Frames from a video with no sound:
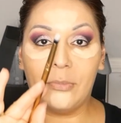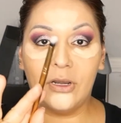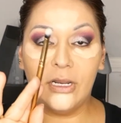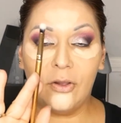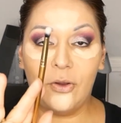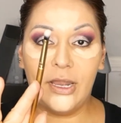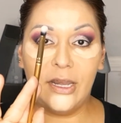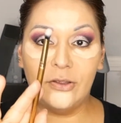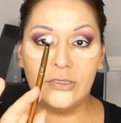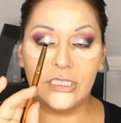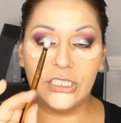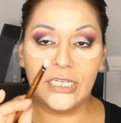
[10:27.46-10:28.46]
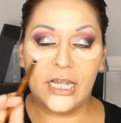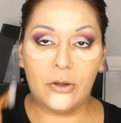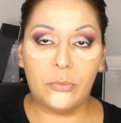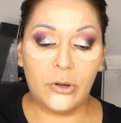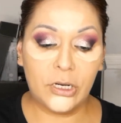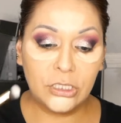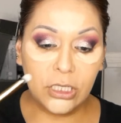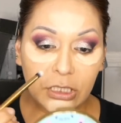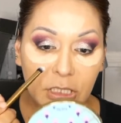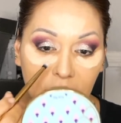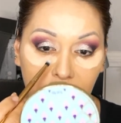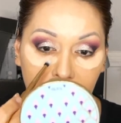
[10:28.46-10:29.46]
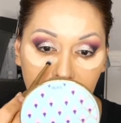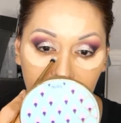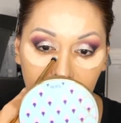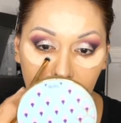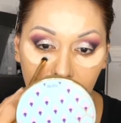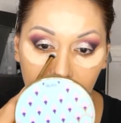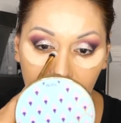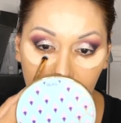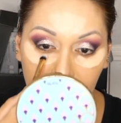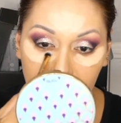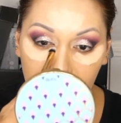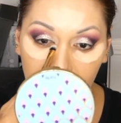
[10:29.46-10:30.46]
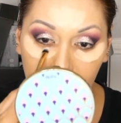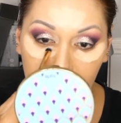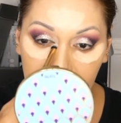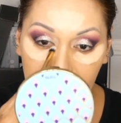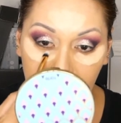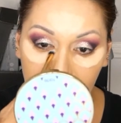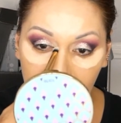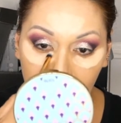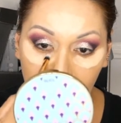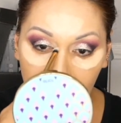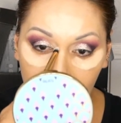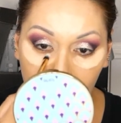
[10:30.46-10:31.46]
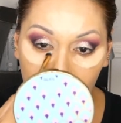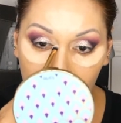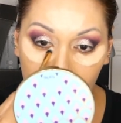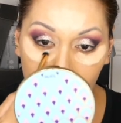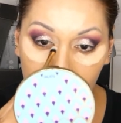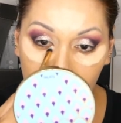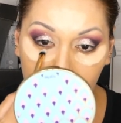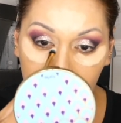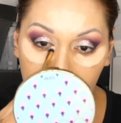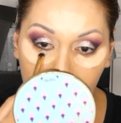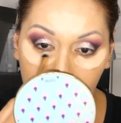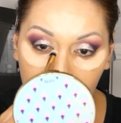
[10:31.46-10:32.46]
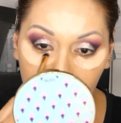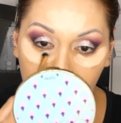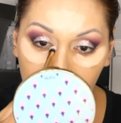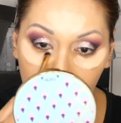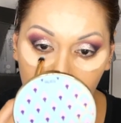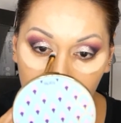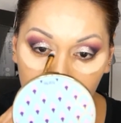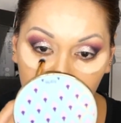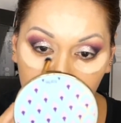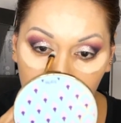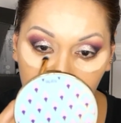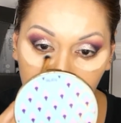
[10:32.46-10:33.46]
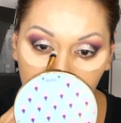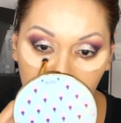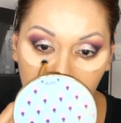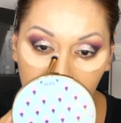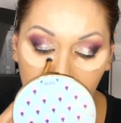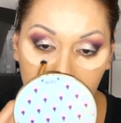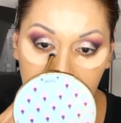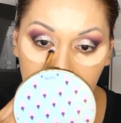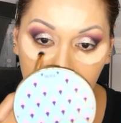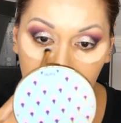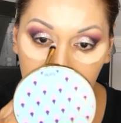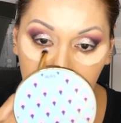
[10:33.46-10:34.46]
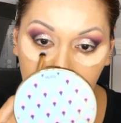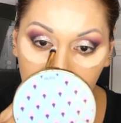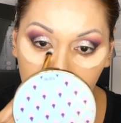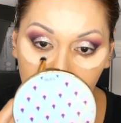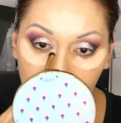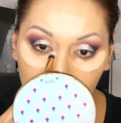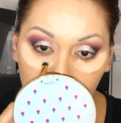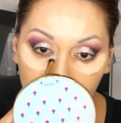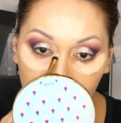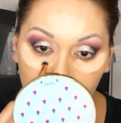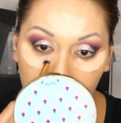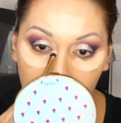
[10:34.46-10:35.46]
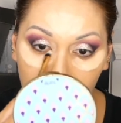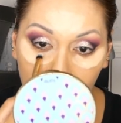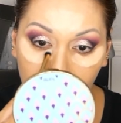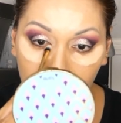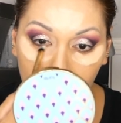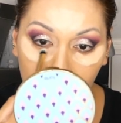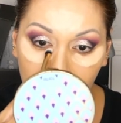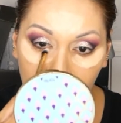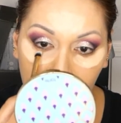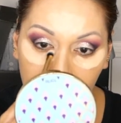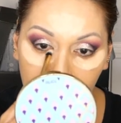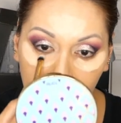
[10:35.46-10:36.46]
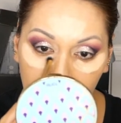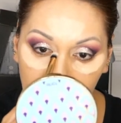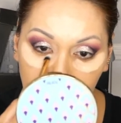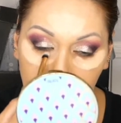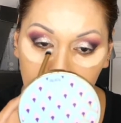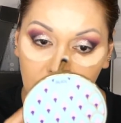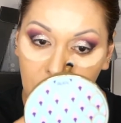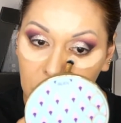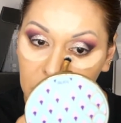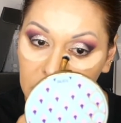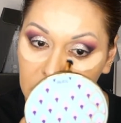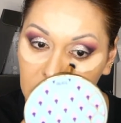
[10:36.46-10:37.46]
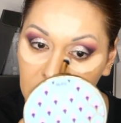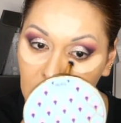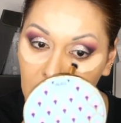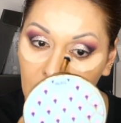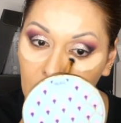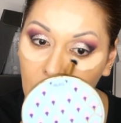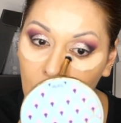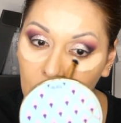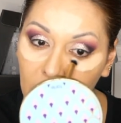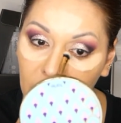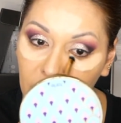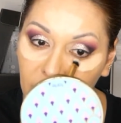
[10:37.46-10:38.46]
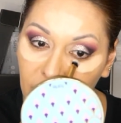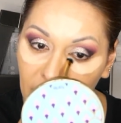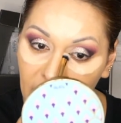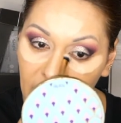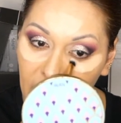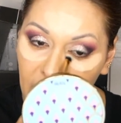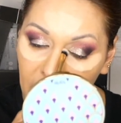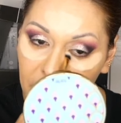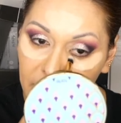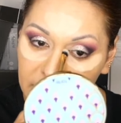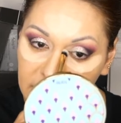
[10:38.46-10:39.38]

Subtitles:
gonna go ahead and use this shader brush just to get into this little corner of my eye. That for me is like the part where I like to just go in very